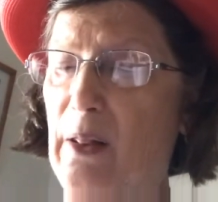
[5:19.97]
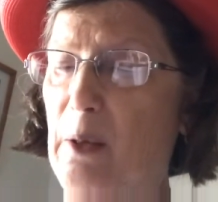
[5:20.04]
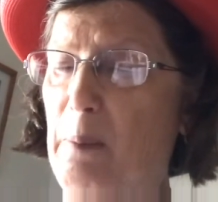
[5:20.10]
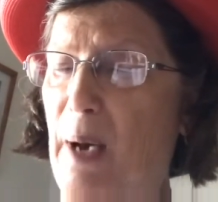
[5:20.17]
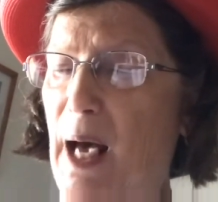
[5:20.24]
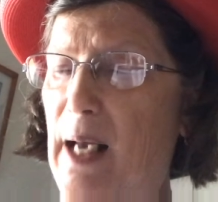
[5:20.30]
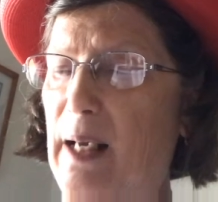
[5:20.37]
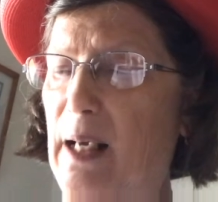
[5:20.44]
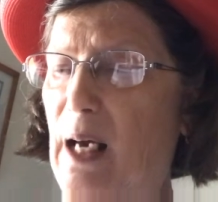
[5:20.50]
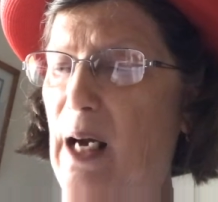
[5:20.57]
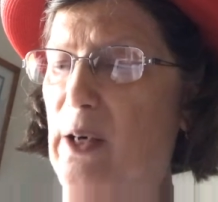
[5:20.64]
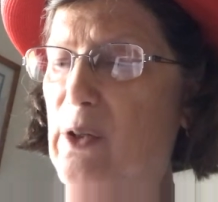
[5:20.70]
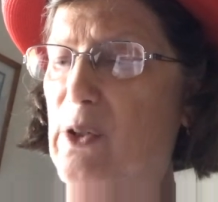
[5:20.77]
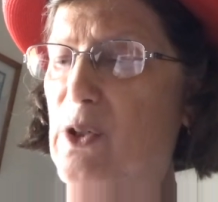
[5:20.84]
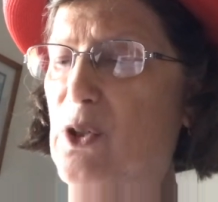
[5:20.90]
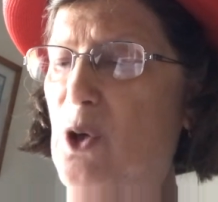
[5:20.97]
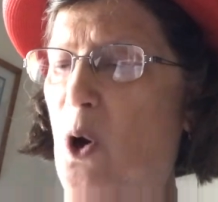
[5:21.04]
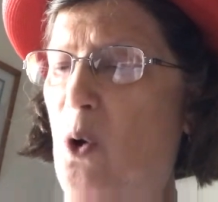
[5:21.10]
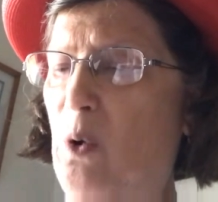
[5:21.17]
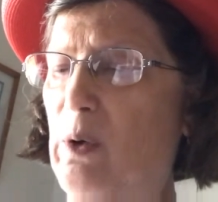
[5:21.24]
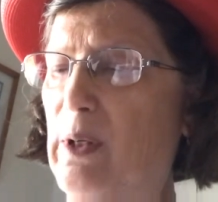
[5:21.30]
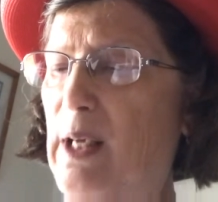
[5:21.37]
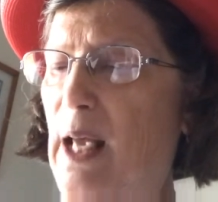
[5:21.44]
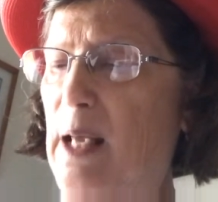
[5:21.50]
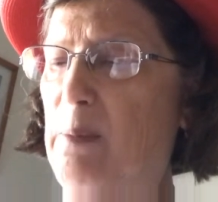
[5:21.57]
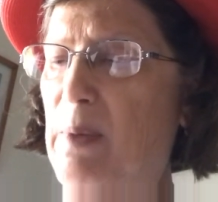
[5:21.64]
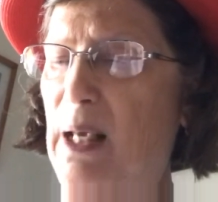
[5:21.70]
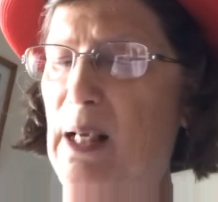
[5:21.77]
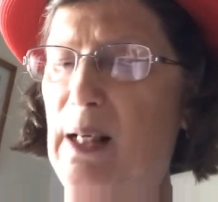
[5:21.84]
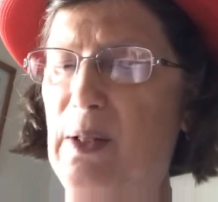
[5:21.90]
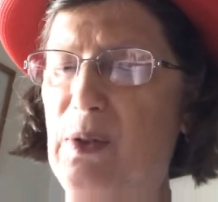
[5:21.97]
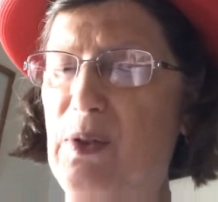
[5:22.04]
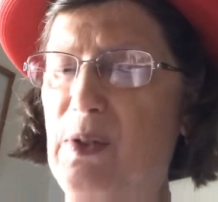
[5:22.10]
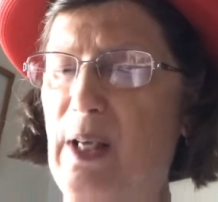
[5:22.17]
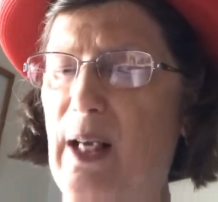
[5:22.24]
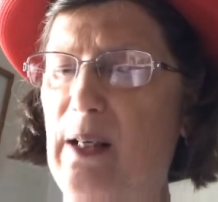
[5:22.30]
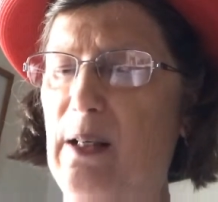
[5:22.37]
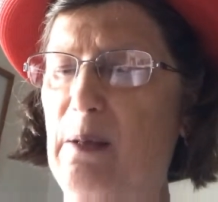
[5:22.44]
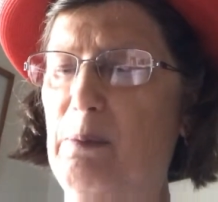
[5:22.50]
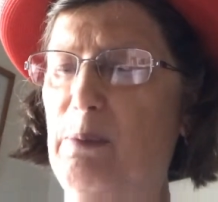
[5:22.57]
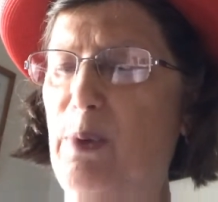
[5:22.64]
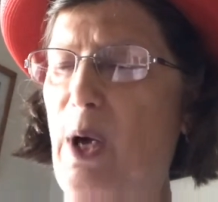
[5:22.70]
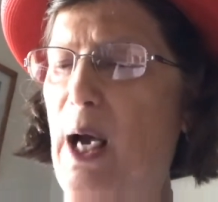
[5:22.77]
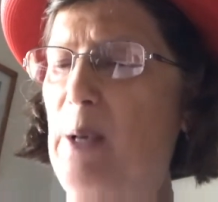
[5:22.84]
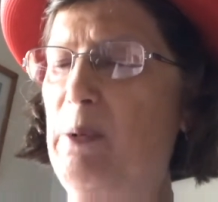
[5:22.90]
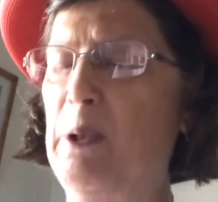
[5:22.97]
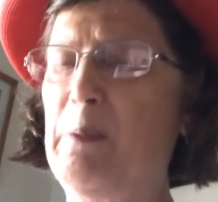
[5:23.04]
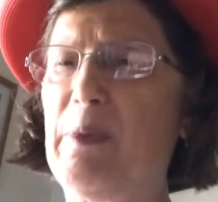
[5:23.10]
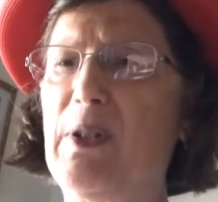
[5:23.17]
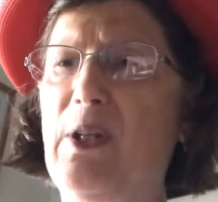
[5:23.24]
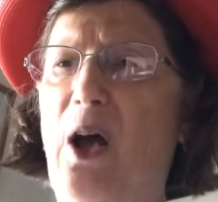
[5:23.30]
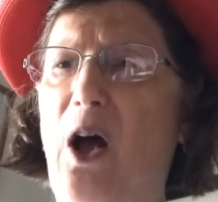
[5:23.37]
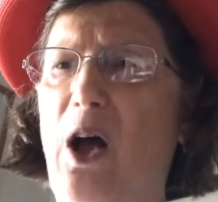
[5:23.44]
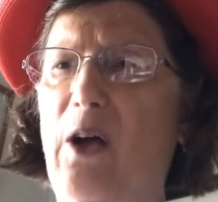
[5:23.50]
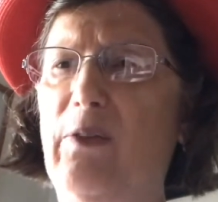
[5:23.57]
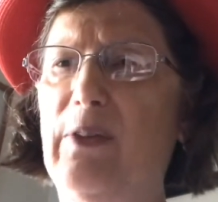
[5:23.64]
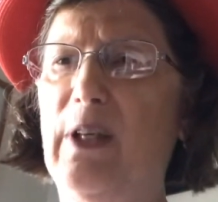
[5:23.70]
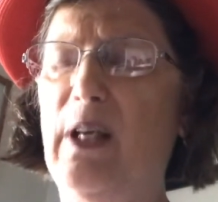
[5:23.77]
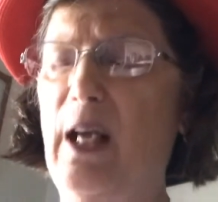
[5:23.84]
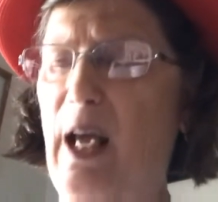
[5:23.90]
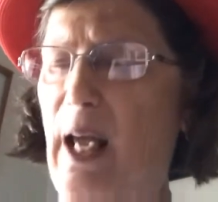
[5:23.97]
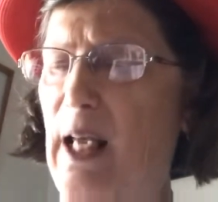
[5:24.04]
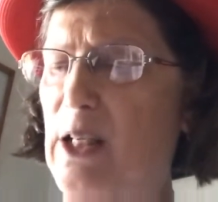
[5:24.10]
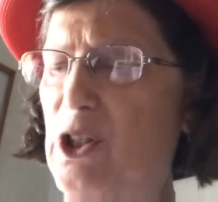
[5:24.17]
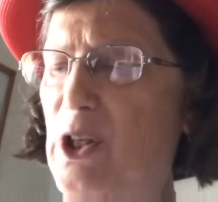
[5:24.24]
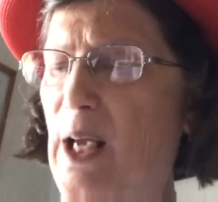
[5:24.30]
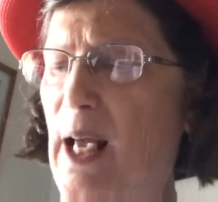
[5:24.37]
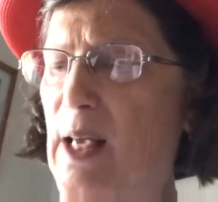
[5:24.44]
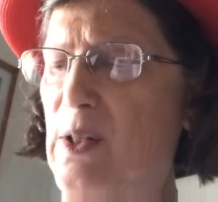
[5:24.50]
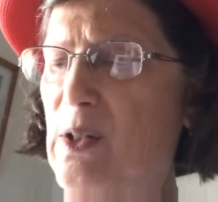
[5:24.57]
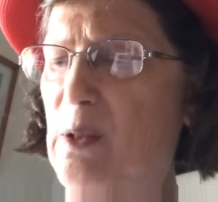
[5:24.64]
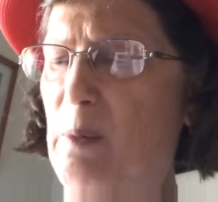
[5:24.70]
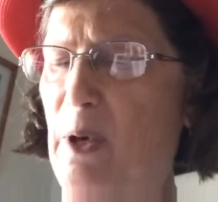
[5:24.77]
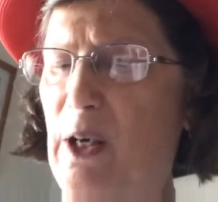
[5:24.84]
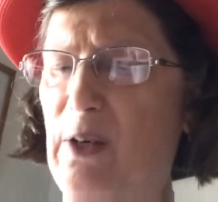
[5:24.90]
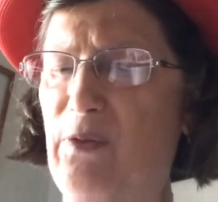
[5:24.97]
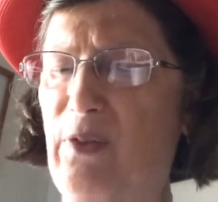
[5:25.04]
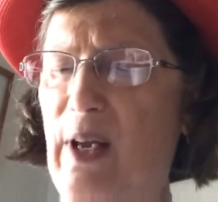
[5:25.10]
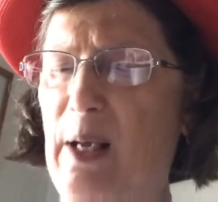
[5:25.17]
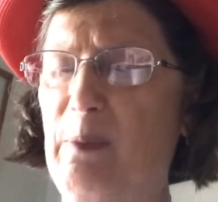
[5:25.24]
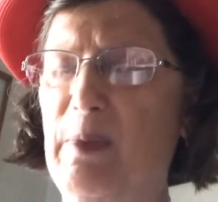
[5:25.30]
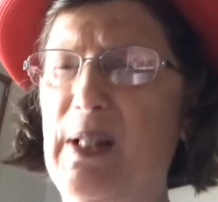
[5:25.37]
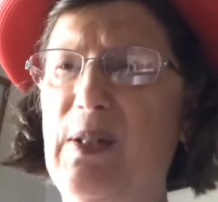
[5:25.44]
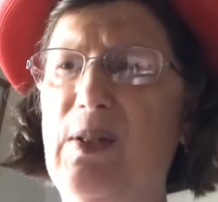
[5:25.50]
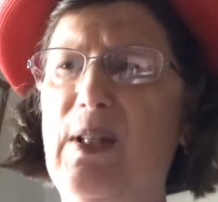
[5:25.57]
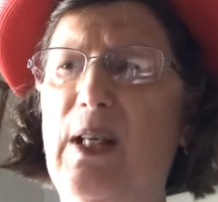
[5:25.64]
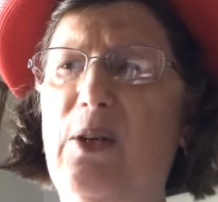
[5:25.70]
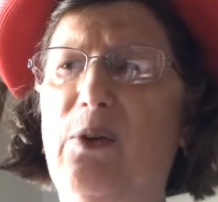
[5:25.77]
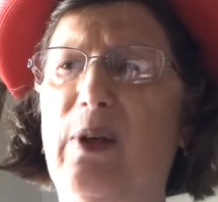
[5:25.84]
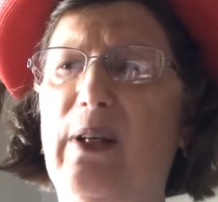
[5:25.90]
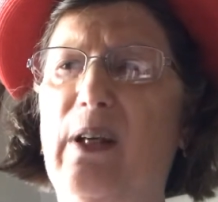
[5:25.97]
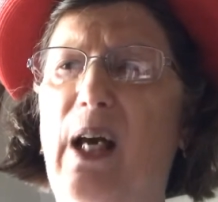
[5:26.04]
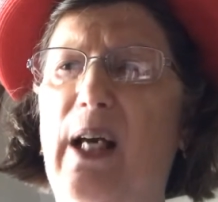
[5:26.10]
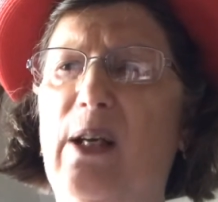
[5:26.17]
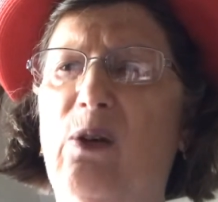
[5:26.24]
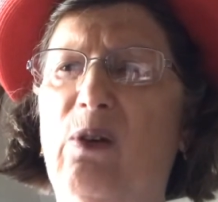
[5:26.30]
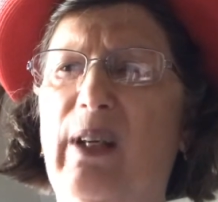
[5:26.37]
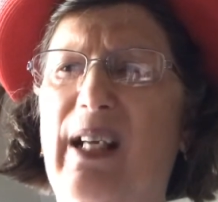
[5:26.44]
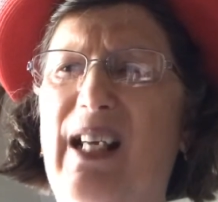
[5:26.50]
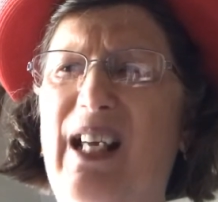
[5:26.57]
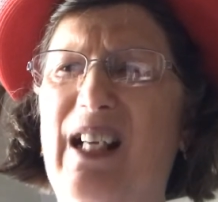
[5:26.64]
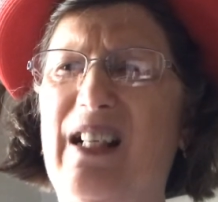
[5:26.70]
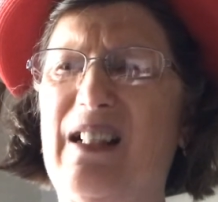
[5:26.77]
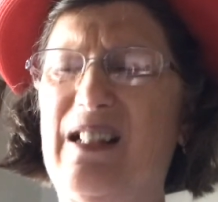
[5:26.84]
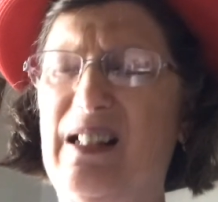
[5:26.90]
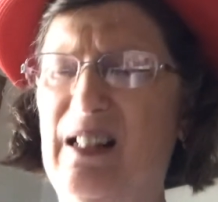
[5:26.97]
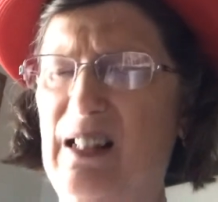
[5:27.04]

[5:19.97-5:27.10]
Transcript: The bodyguard, Stone, came in and said, problem solved, and she asked about a family secret. I don't get it.